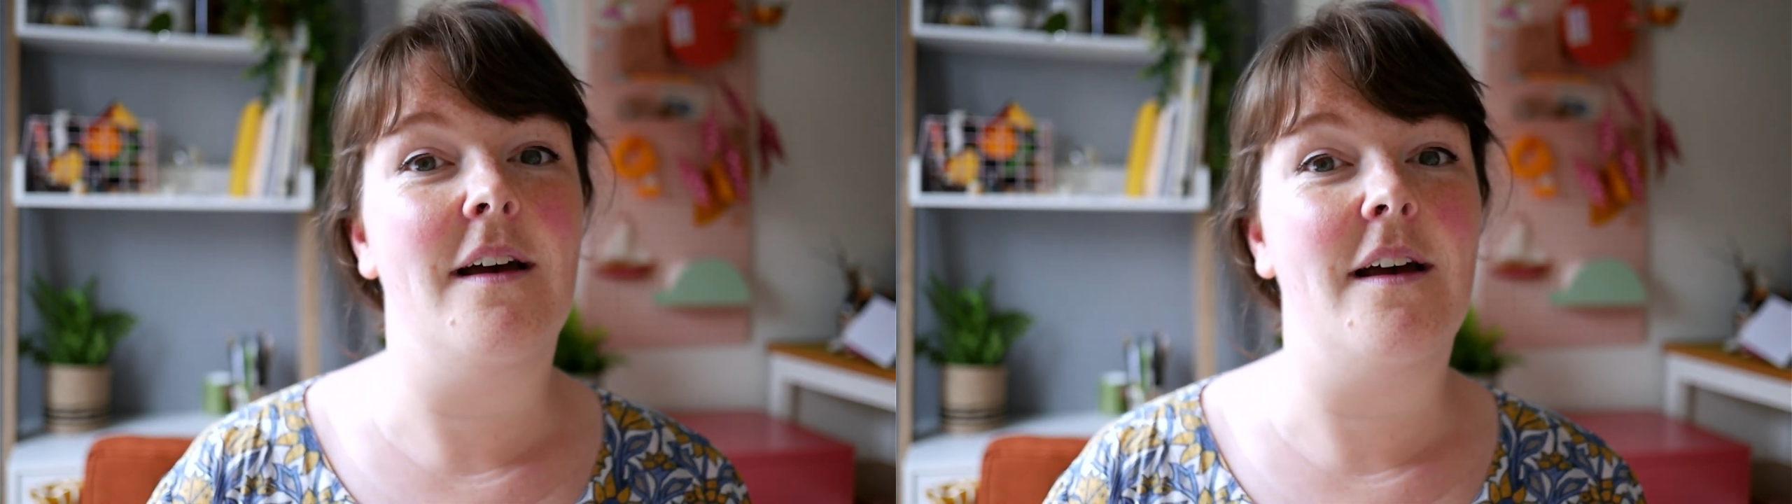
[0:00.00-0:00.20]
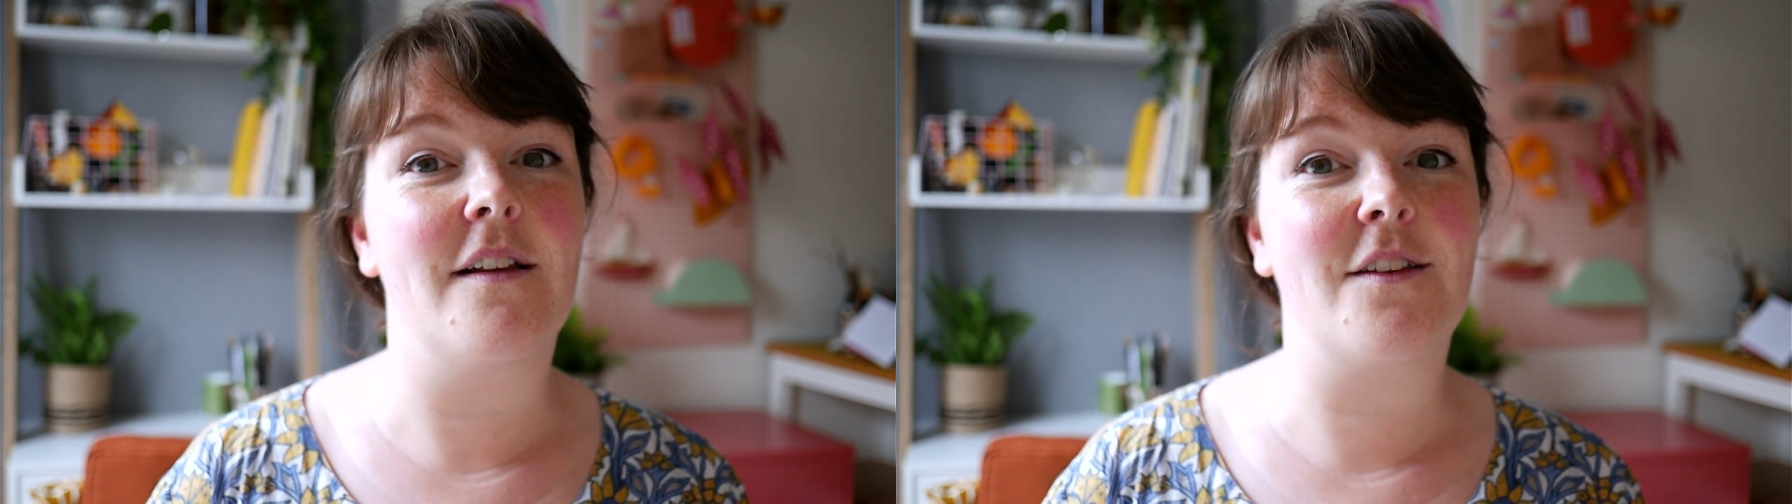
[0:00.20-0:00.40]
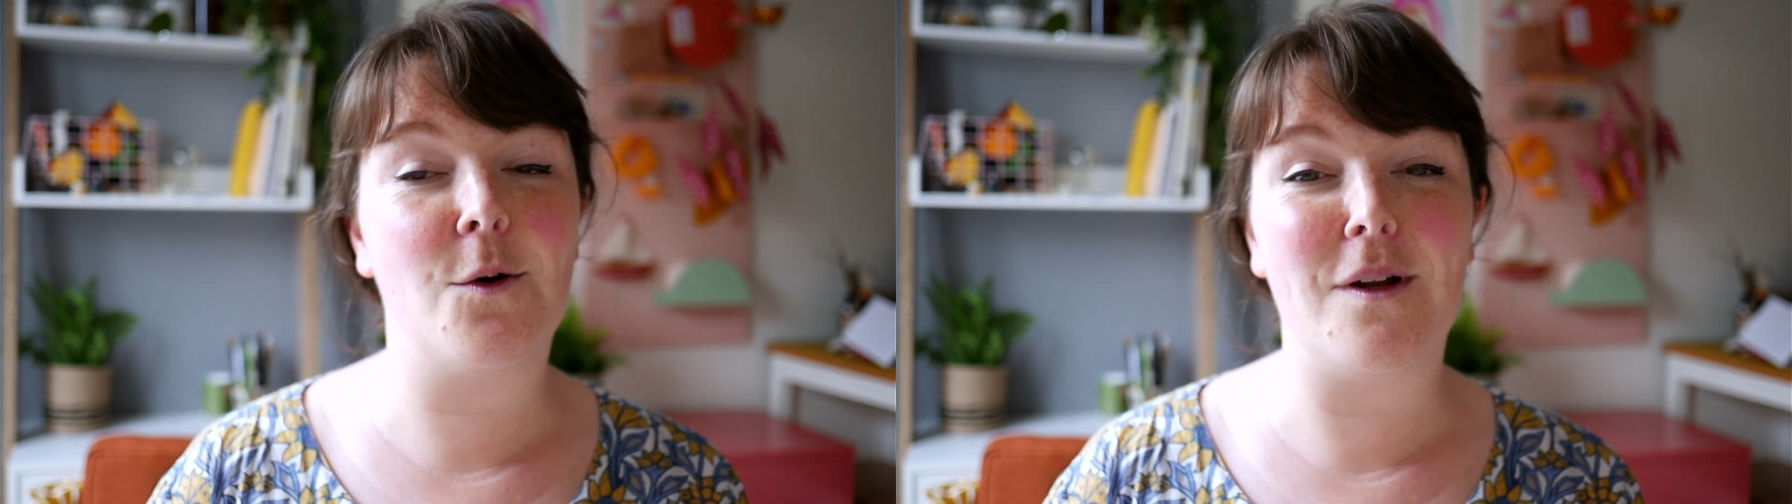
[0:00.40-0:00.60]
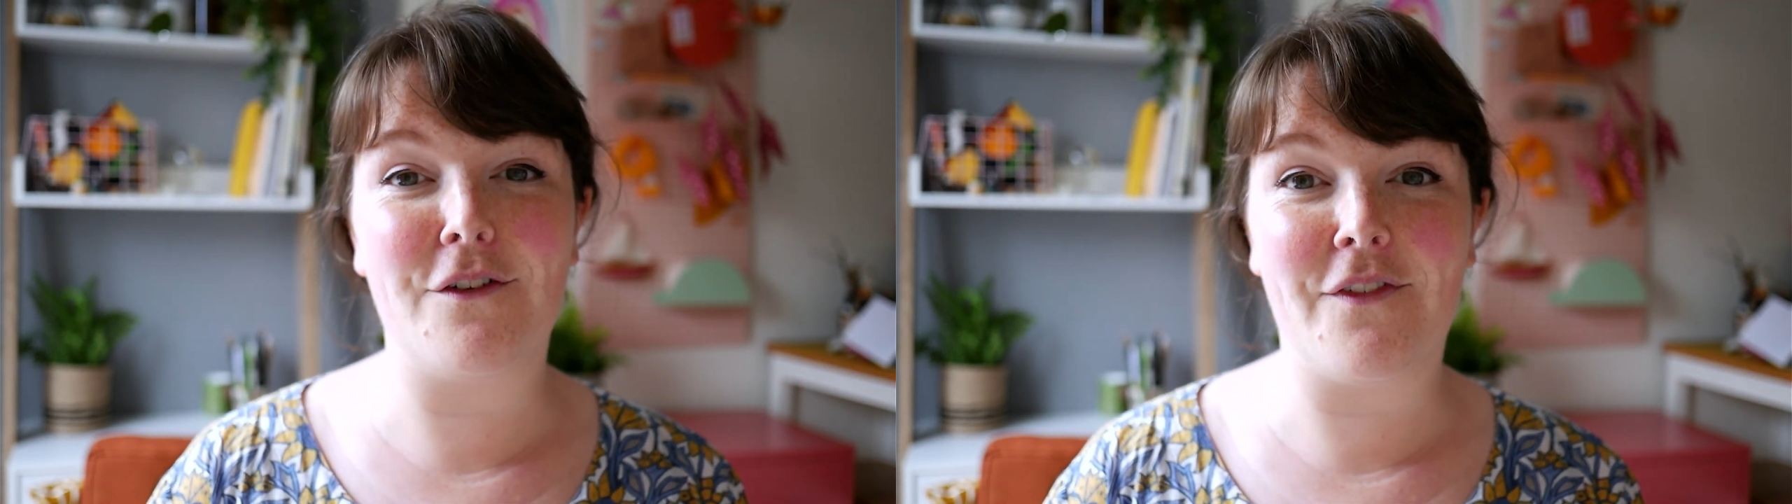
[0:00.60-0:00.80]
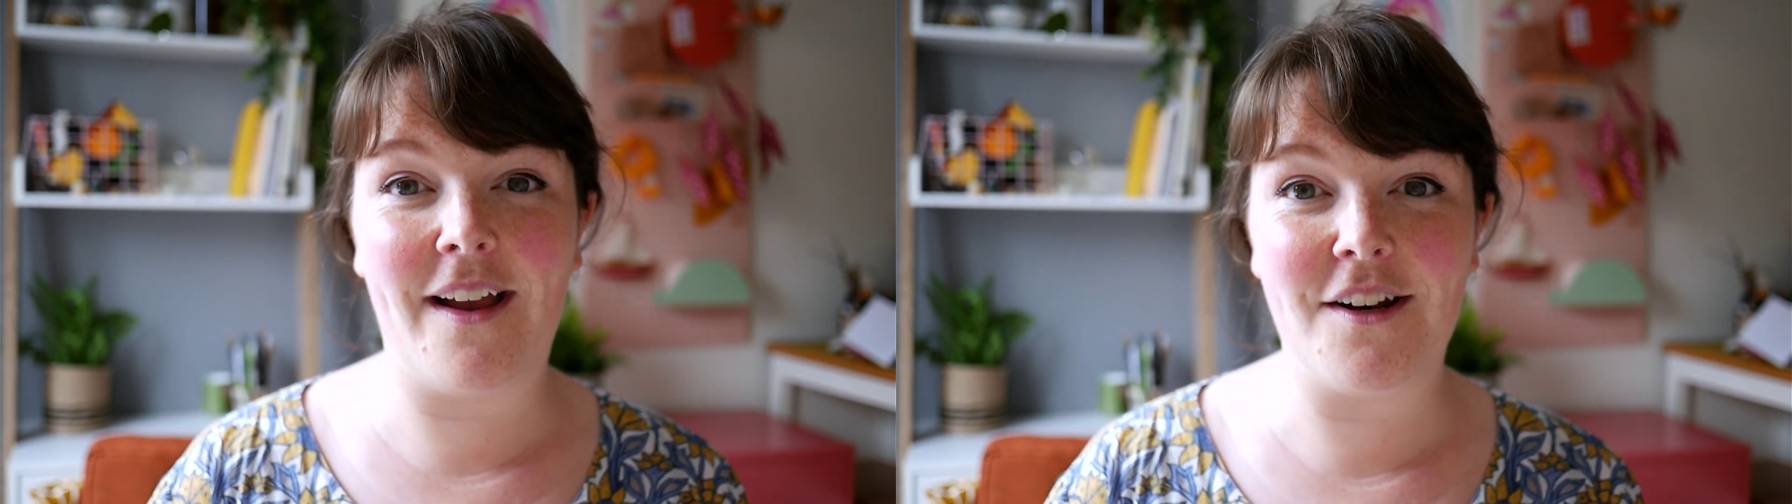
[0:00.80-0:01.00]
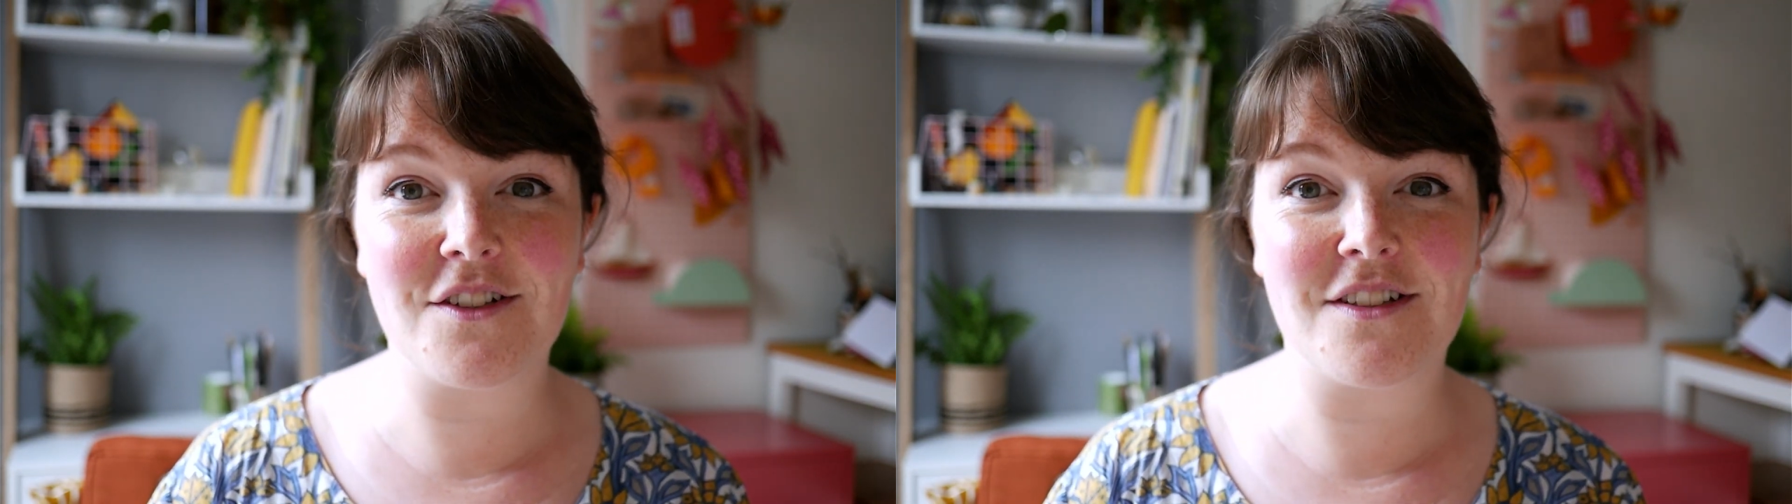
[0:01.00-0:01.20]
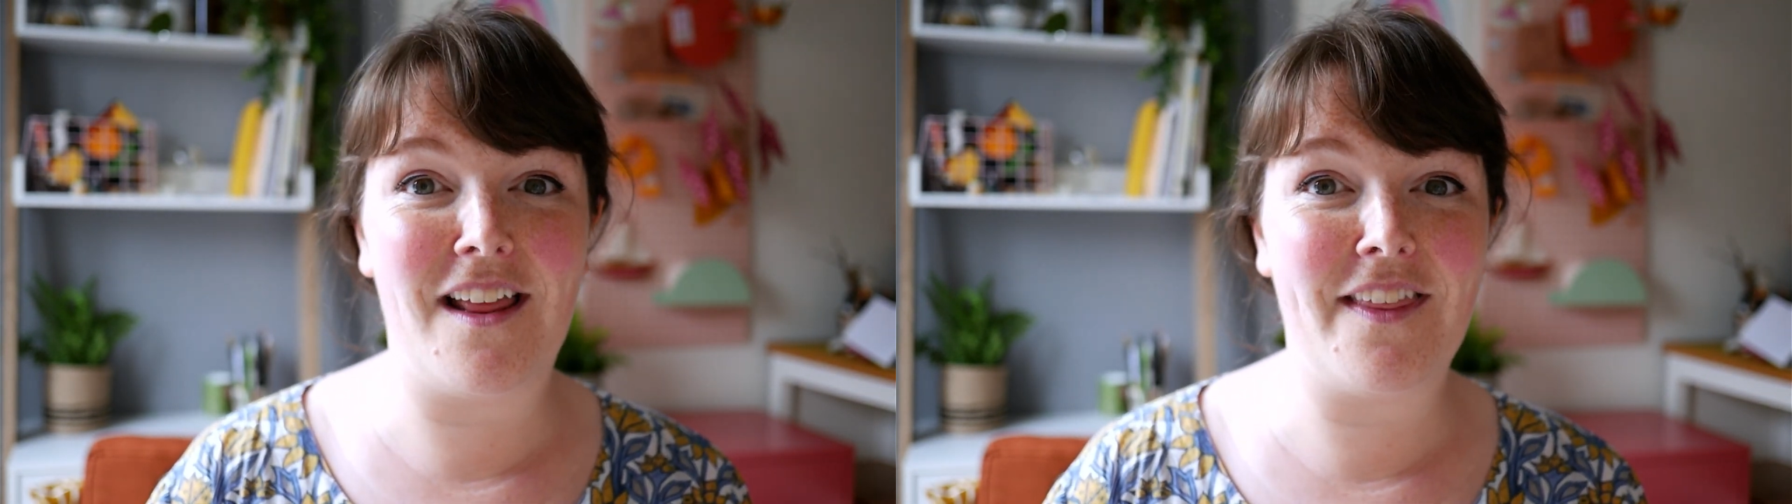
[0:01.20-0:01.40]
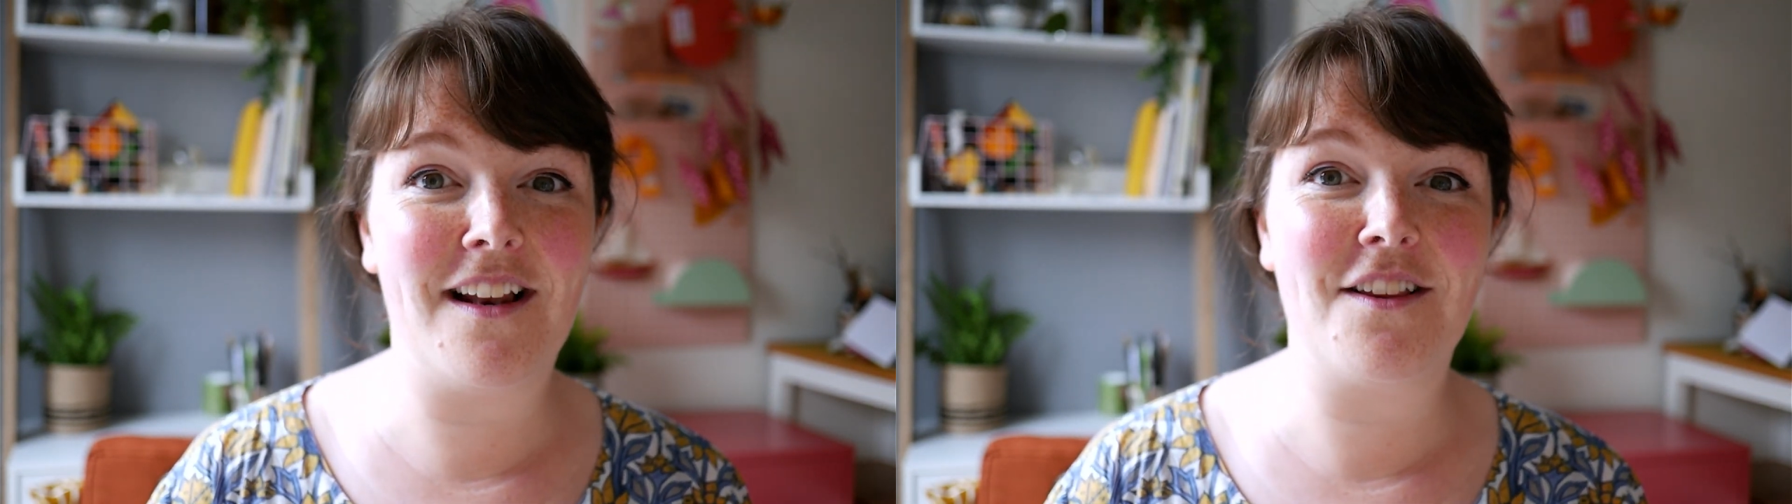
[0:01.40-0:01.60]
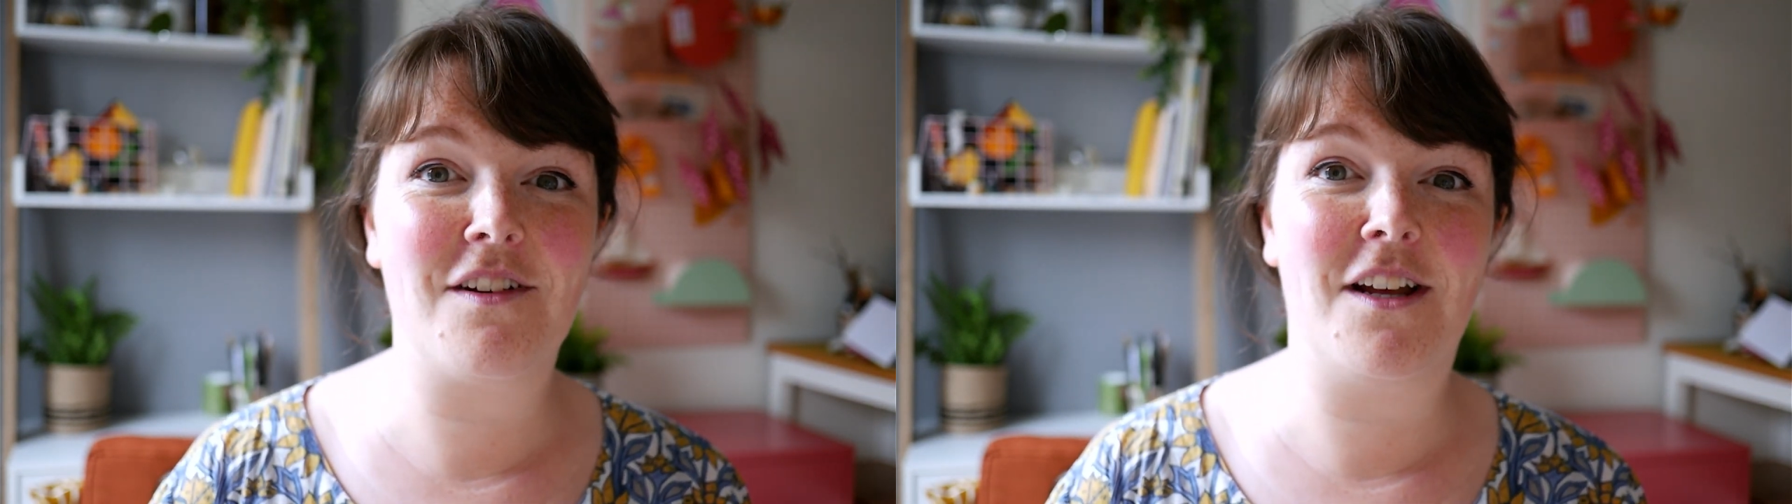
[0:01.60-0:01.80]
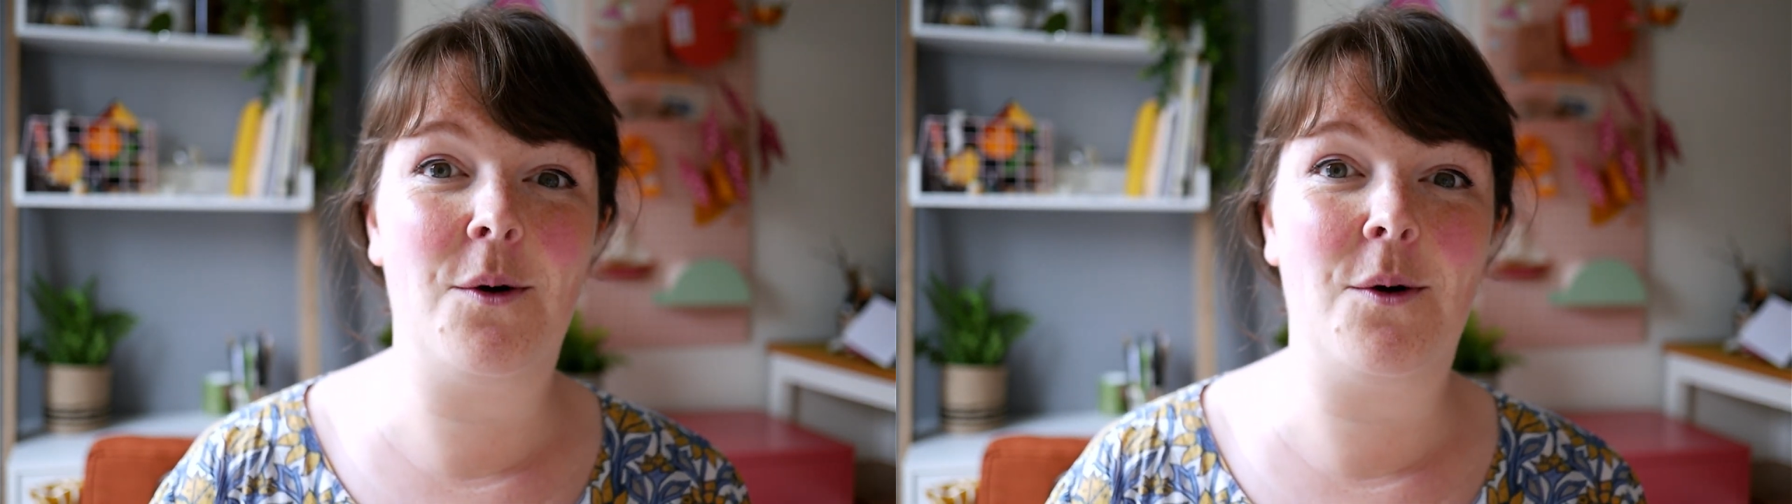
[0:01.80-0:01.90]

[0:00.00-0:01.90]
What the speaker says: It's totally fine. Just let the illustrator